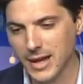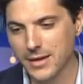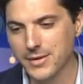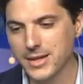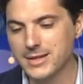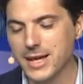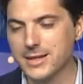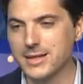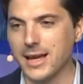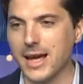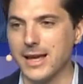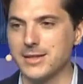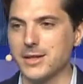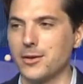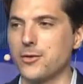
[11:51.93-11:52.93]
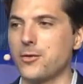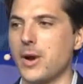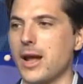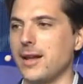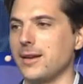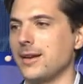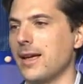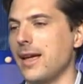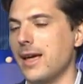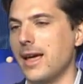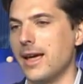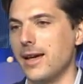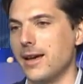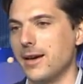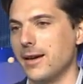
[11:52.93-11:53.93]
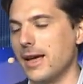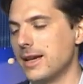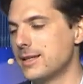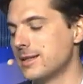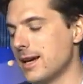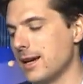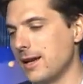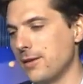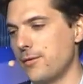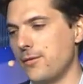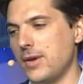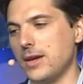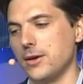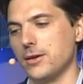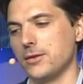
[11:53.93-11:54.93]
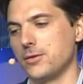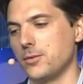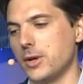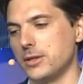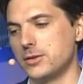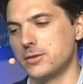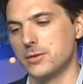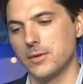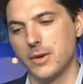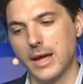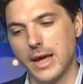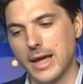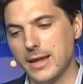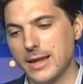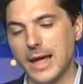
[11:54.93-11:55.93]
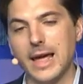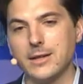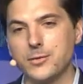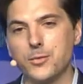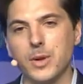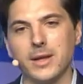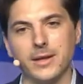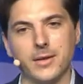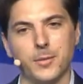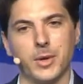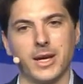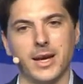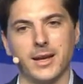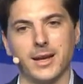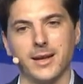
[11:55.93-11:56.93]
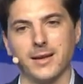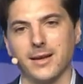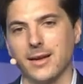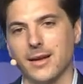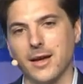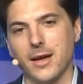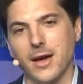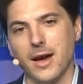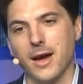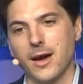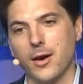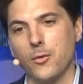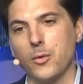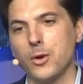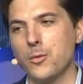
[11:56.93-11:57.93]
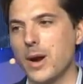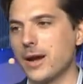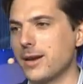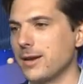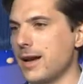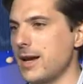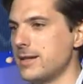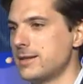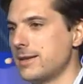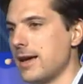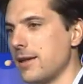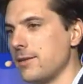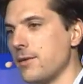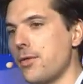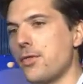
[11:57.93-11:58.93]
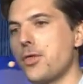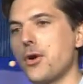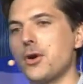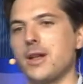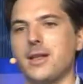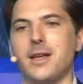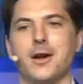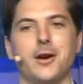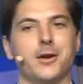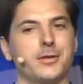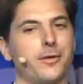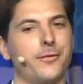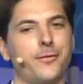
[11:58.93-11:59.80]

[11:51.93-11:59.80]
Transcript: this as a great, exciting field, which it's really the beginning. We recognize that 30 years or